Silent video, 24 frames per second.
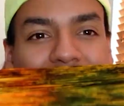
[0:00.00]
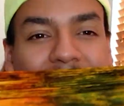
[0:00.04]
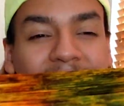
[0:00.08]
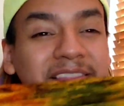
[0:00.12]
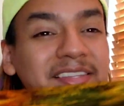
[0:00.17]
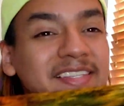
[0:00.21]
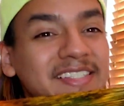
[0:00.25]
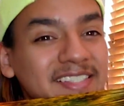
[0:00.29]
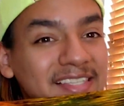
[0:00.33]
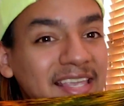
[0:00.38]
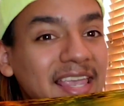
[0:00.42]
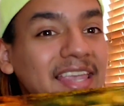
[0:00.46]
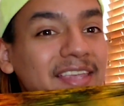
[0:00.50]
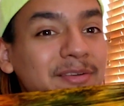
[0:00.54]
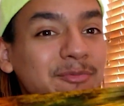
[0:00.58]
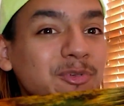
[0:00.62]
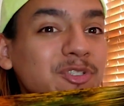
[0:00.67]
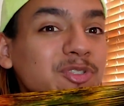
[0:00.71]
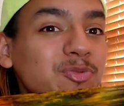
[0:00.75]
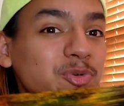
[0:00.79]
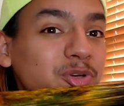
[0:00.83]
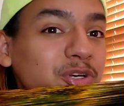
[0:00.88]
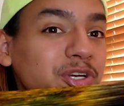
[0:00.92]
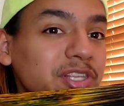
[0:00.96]
And the skein
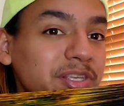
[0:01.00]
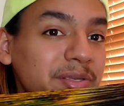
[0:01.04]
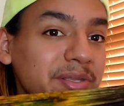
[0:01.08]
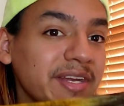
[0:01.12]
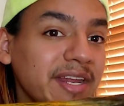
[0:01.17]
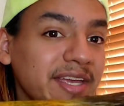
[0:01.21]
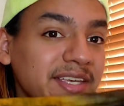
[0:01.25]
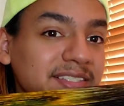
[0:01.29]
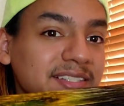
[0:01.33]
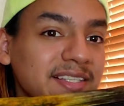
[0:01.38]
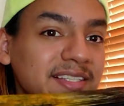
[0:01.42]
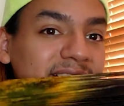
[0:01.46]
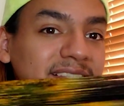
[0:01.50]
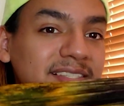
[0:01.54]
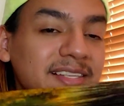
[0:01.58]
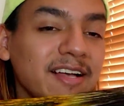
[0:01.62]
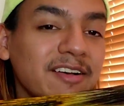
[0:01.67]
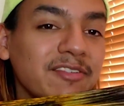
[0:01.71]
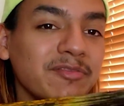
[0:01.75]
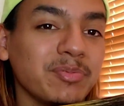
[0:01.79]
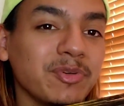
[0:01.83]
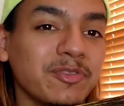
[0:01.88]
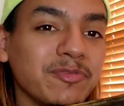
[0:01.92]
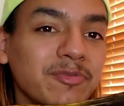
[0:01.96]
was really nice
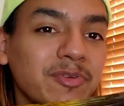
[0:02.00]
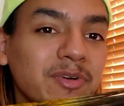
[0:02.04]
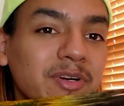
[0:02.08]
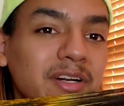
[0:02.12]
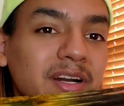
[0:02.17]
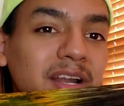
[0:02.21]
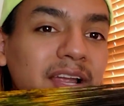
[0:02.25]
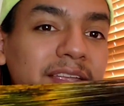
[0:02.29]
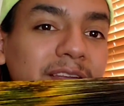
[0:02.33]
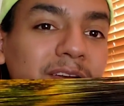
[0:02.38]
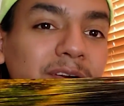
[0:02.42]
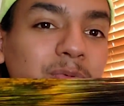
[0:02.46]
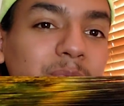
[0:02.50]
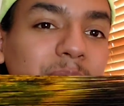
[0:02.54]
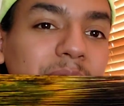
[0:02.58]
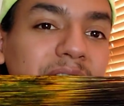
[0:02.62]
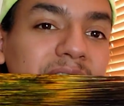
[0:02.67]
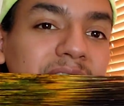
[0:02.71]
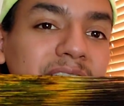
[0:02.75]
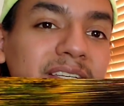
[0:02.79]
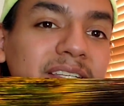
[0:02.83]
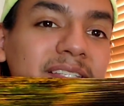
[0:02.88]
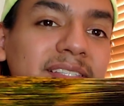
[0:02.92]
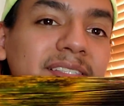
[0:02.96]
itself before I
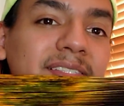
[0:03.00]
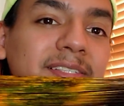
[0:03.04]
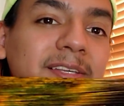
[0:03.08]
opened it.